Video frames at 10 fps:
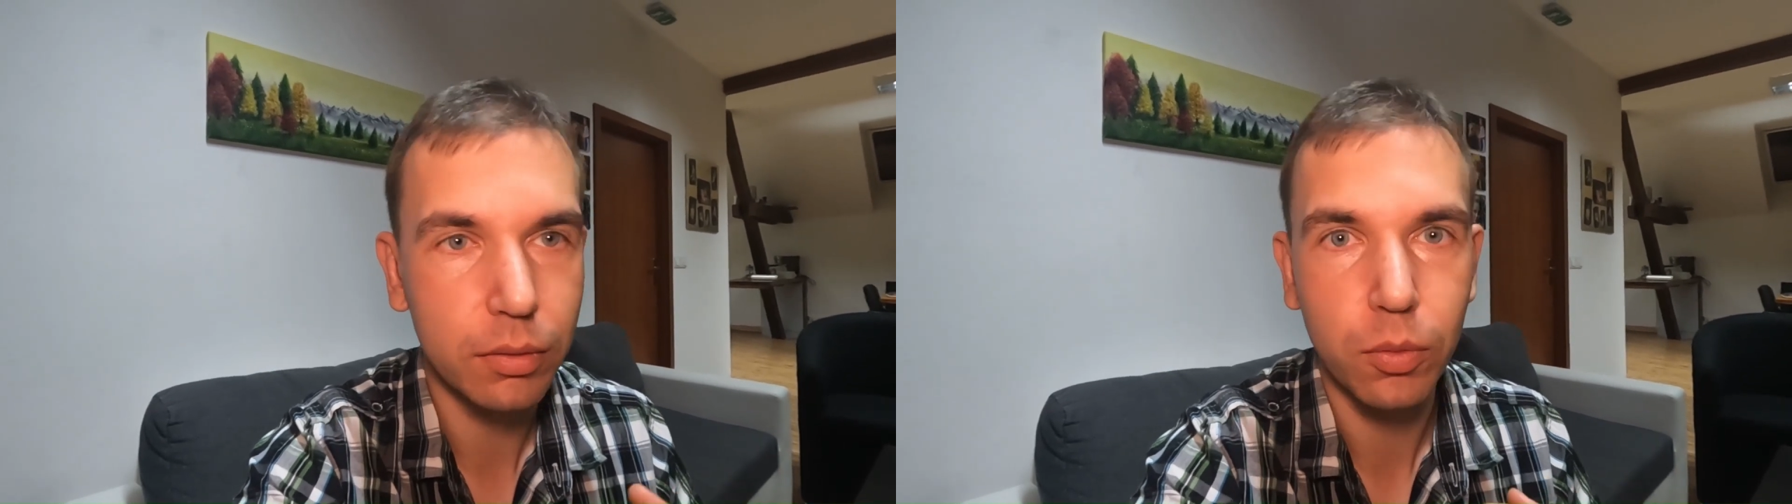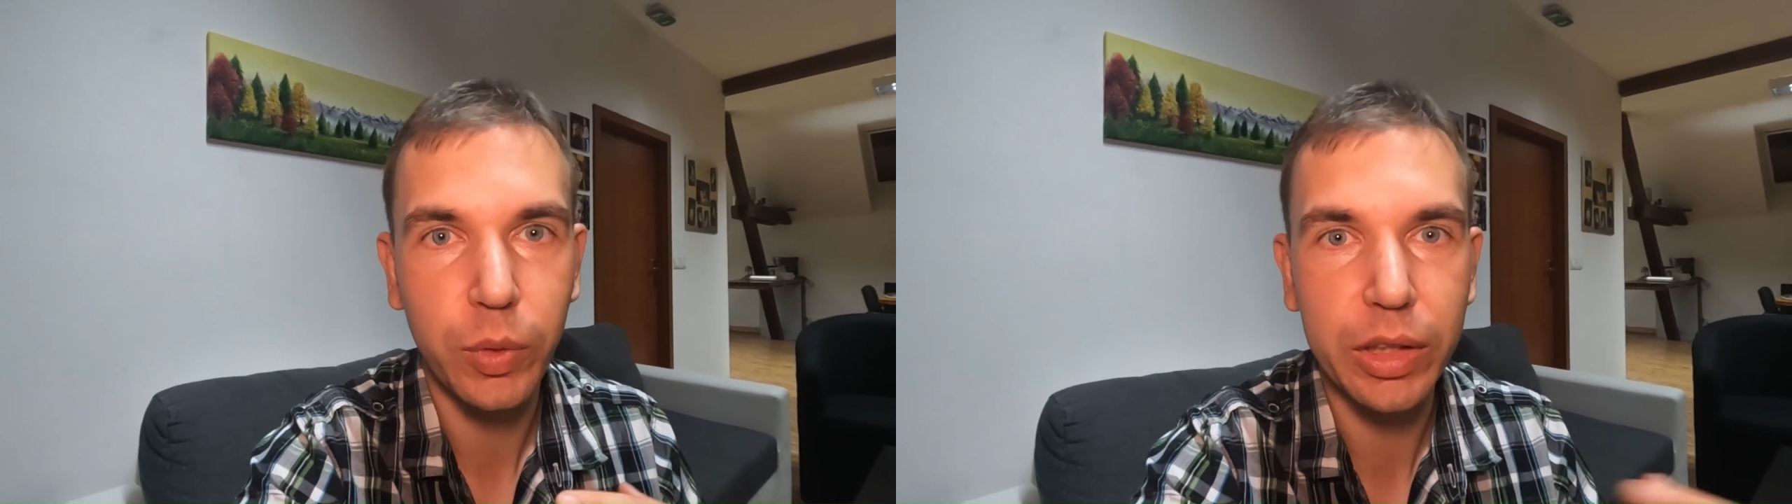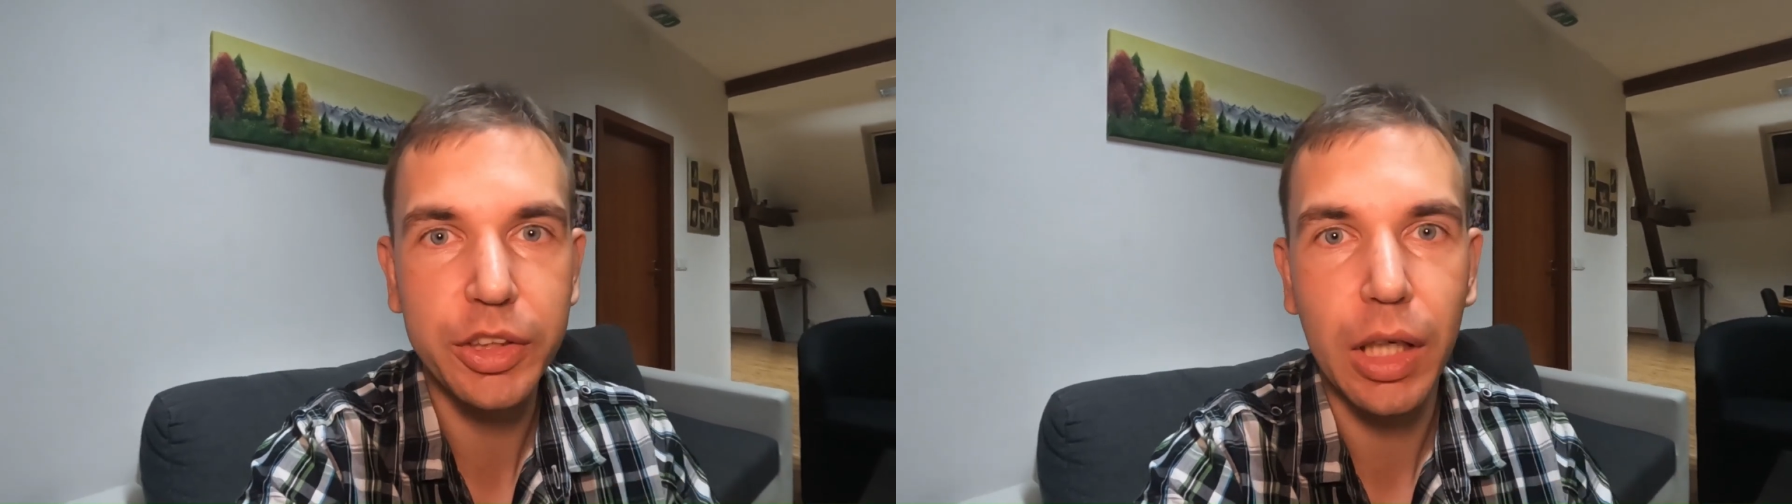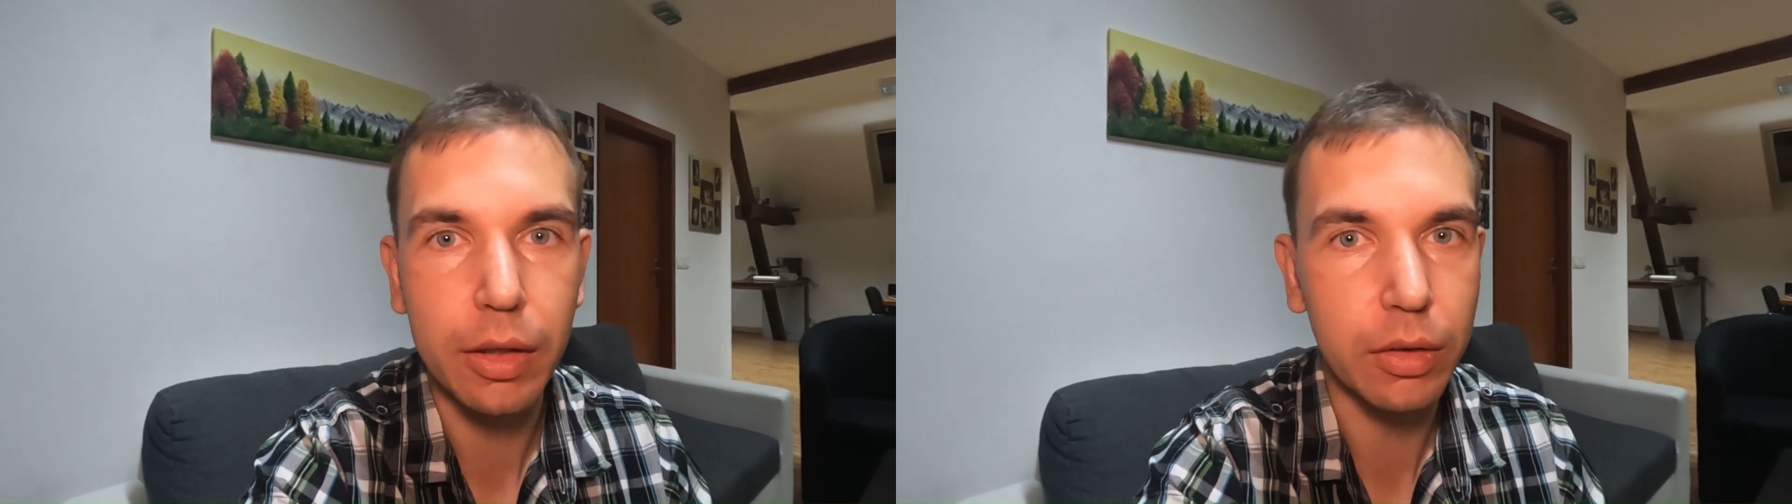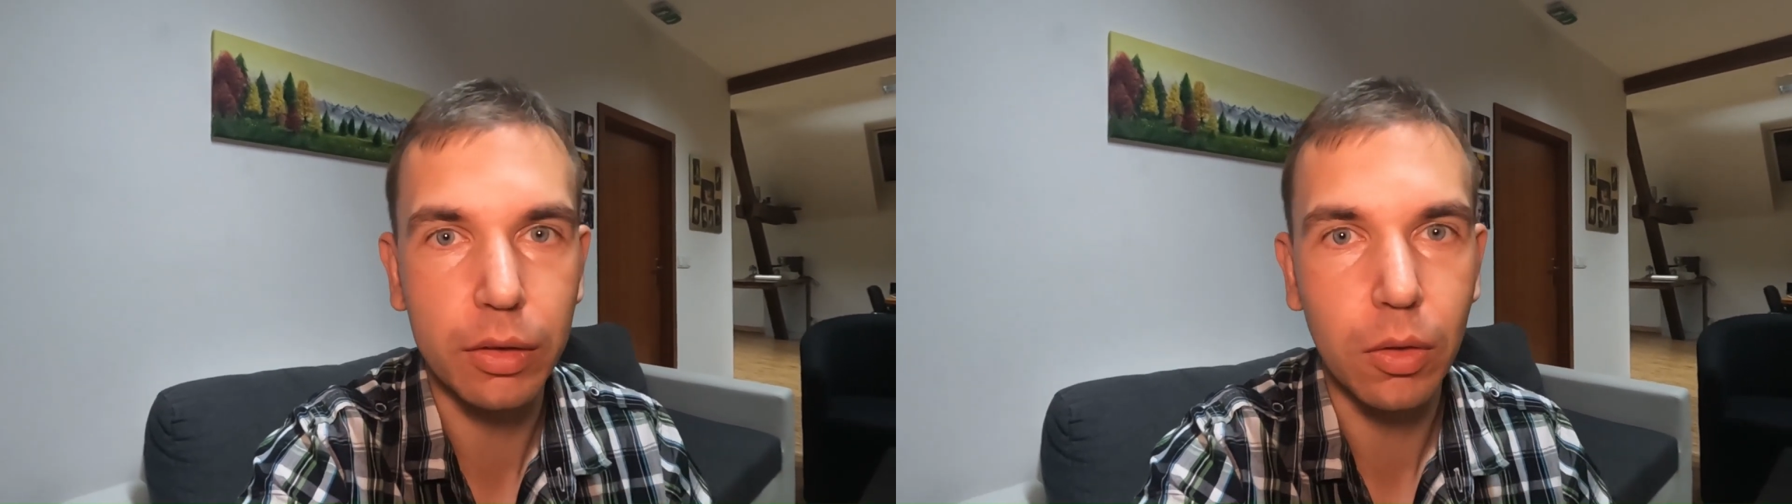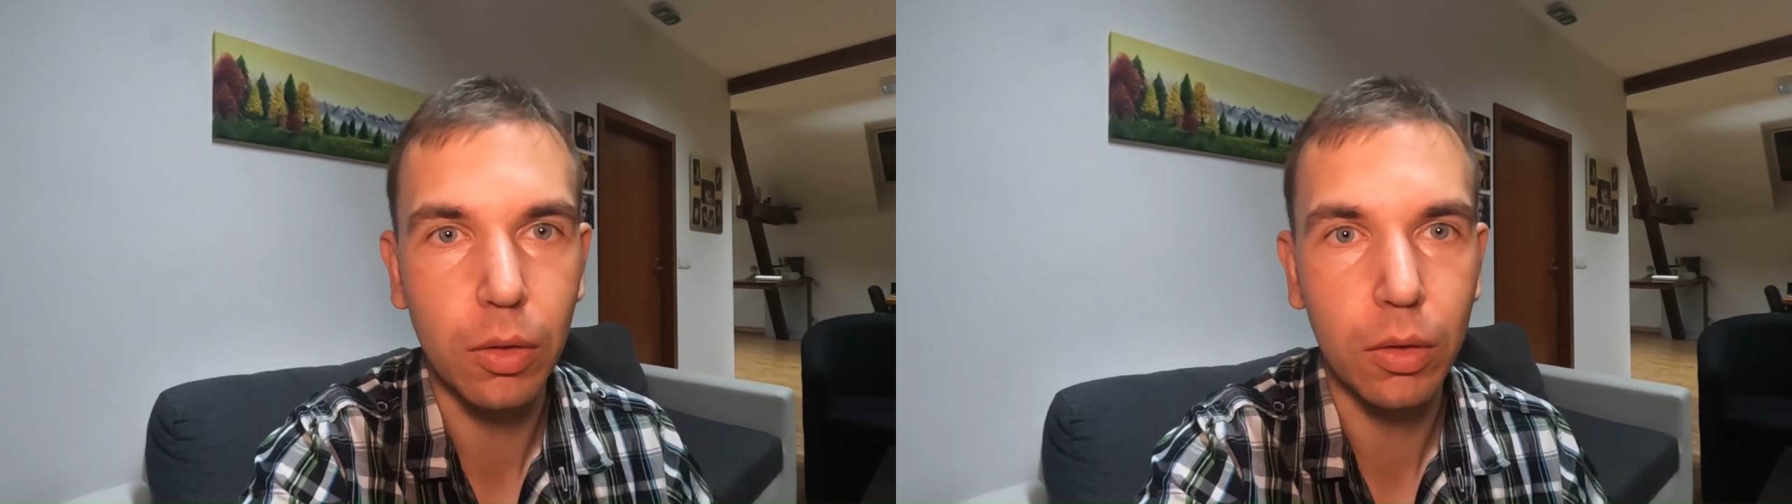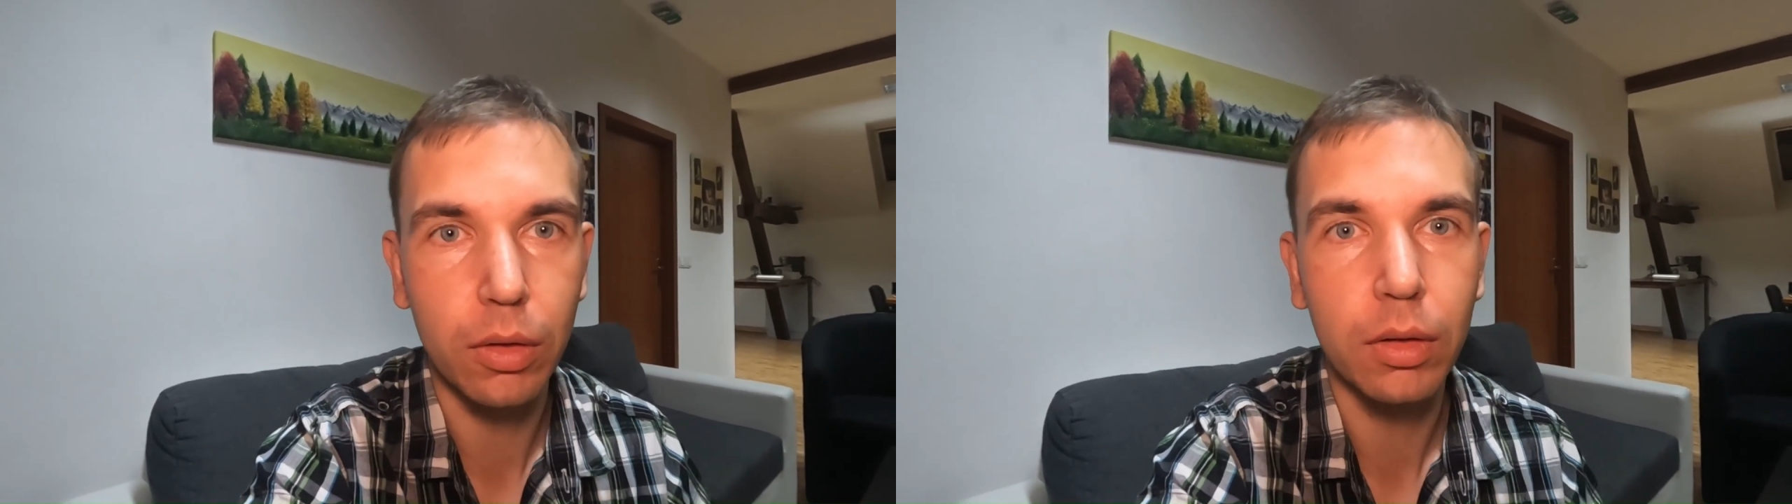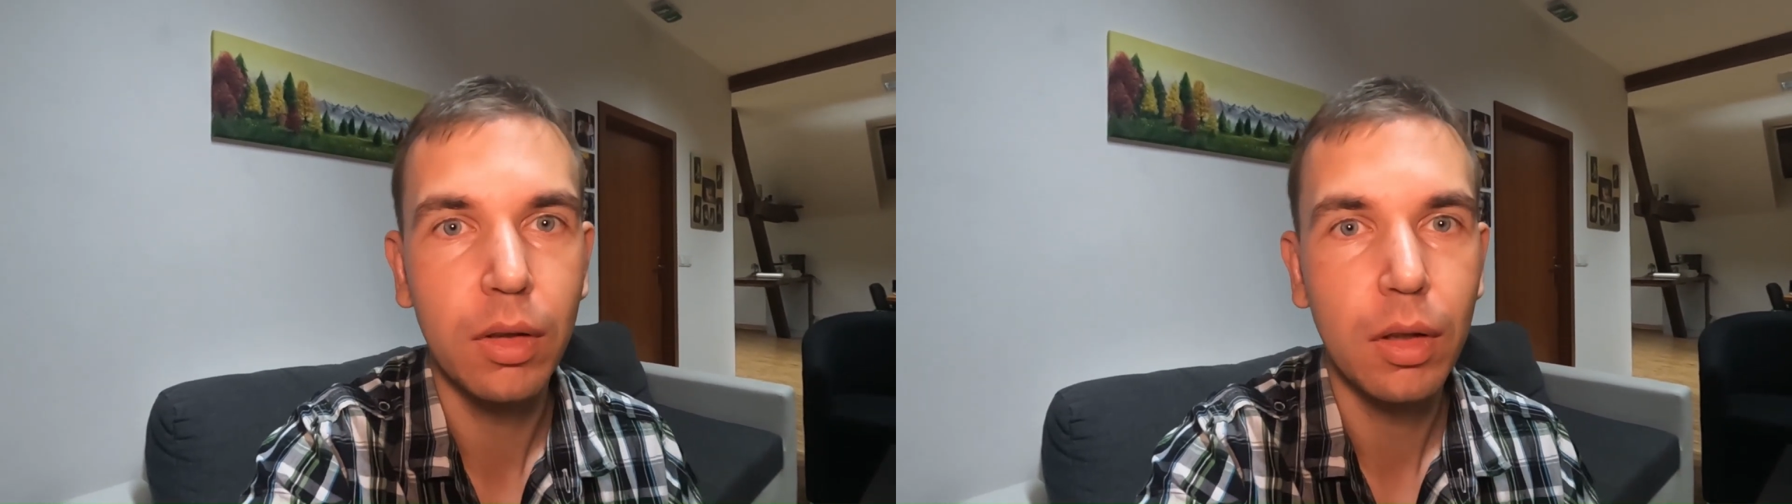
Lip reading: with each other, or